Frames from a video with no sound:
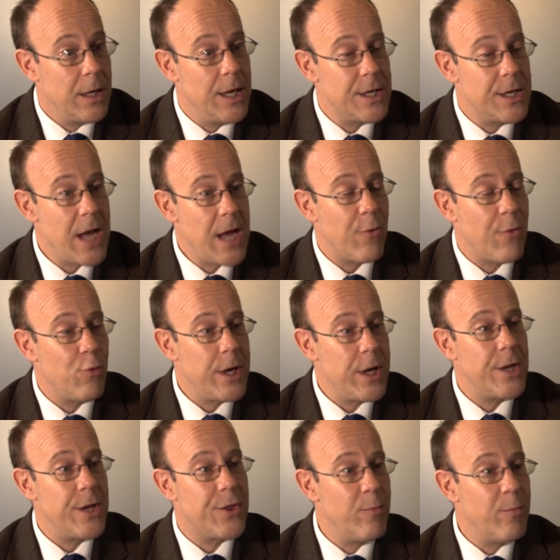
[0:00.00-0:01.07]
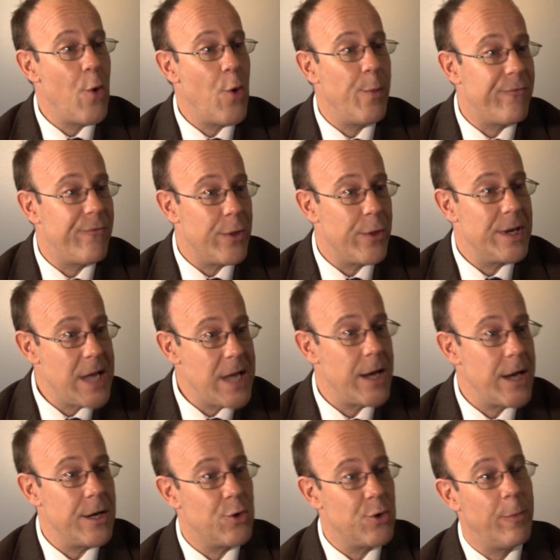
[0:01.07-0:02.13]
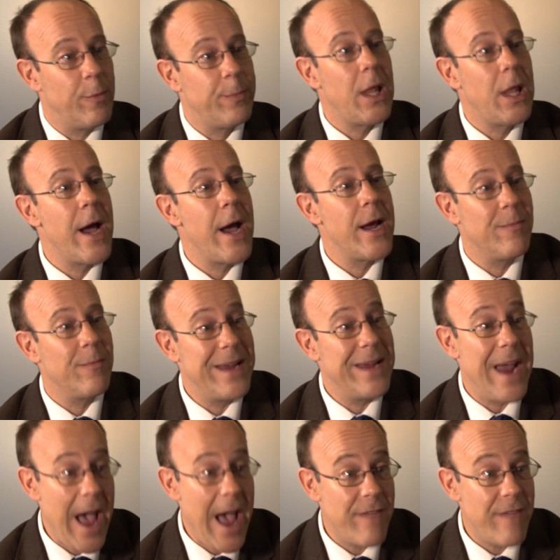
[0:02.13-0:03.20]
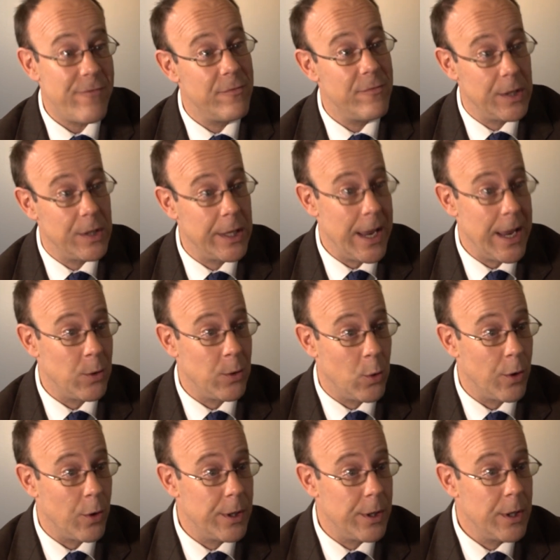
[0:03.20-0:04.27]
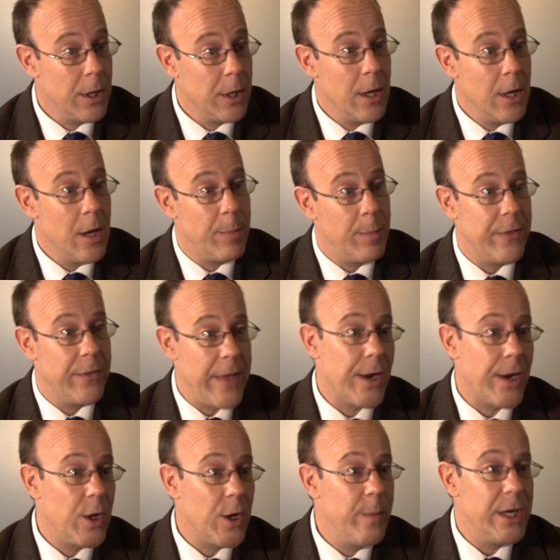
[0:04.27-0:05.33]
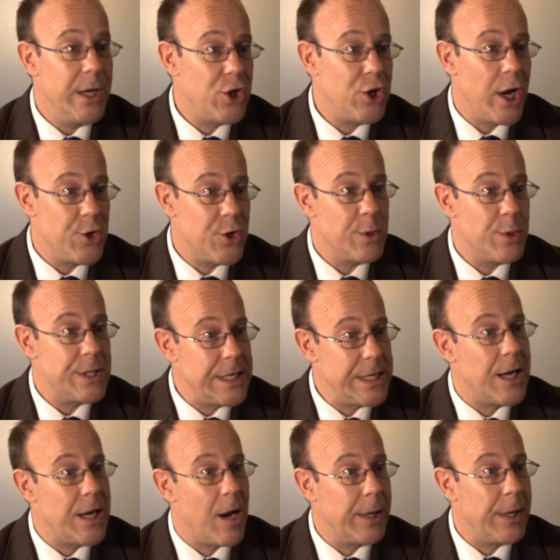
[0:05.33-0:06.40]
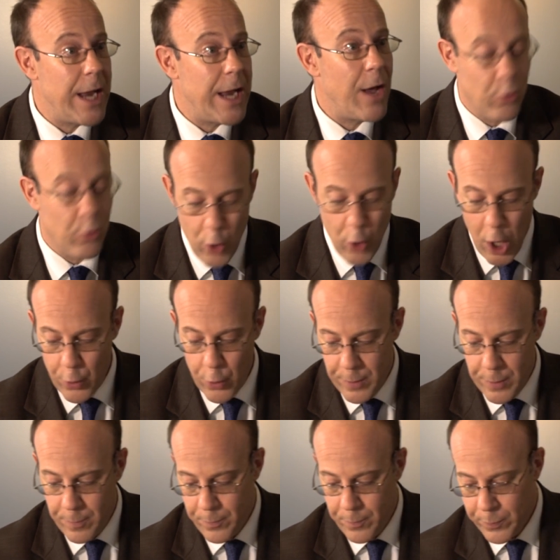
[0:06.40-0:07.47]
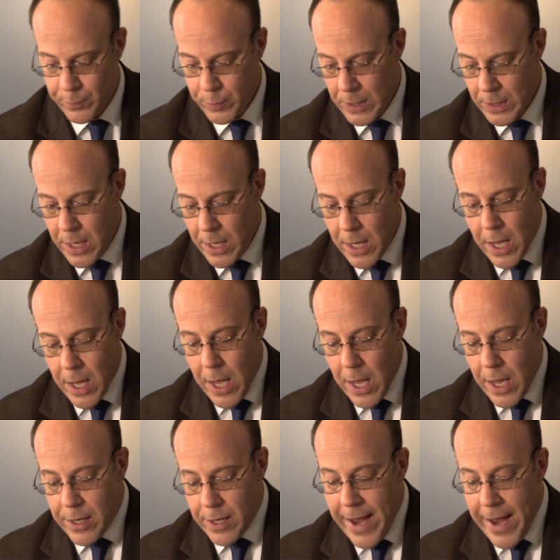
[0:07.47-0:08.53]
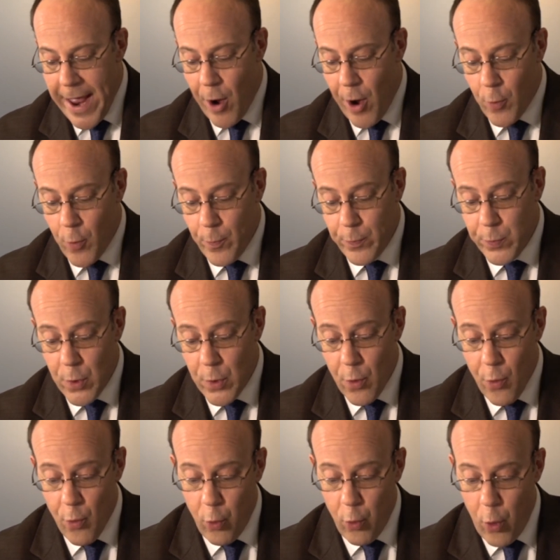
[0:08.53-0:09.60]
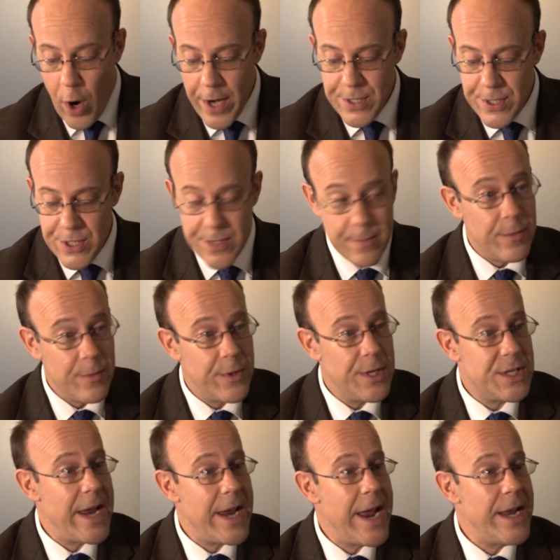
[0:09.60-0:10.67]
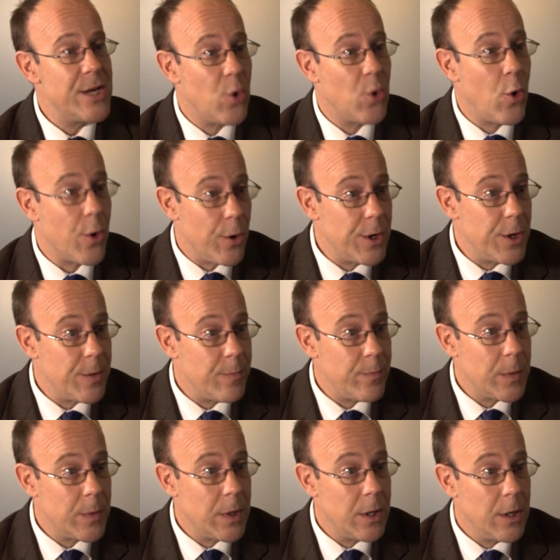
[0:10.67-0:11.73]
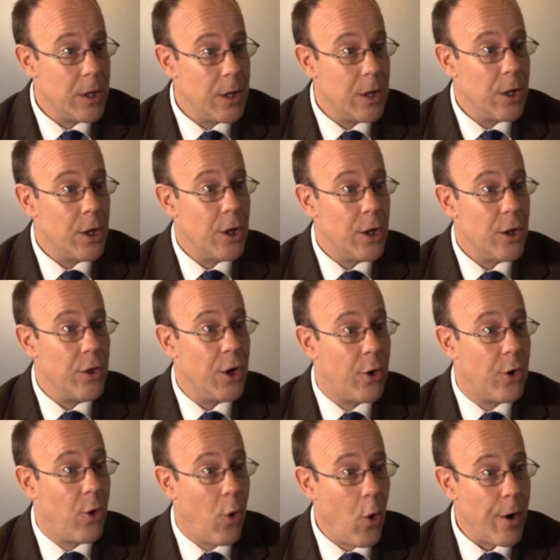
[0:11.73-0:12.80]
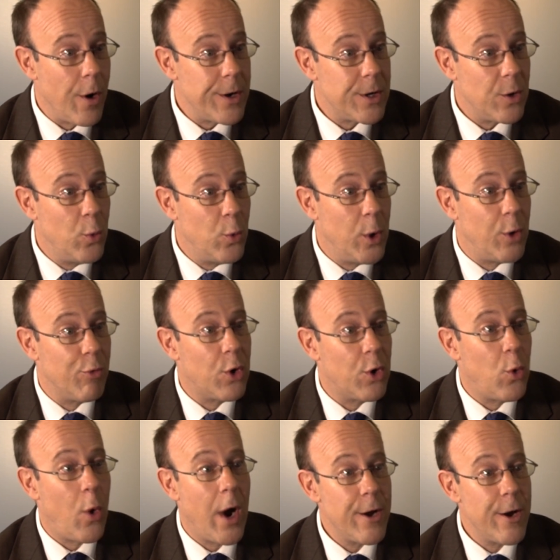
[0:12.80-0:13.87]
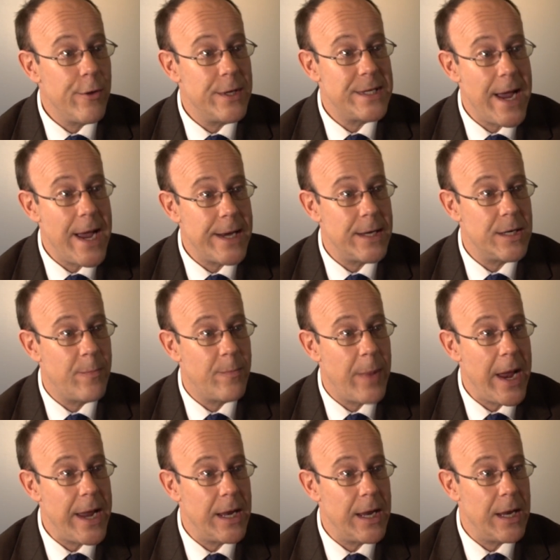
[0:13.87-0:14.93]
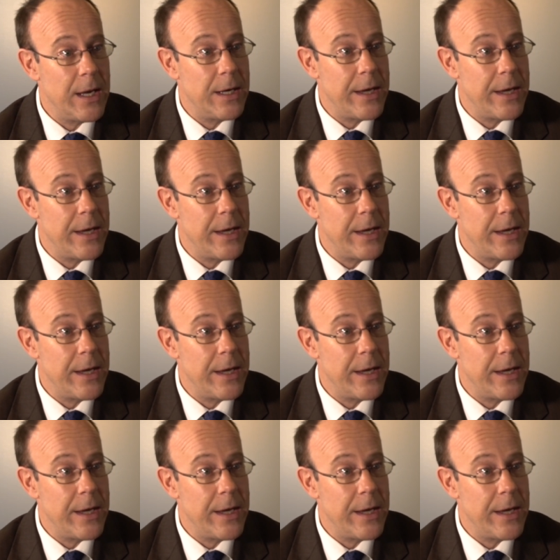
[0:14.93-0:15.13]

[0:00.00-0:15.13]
It's not written at the moment for the tenant to apply on behalf of the landlord, but that could be a change we see coming down the road. Now, once the stay is ordered, the court will require the tenant to pay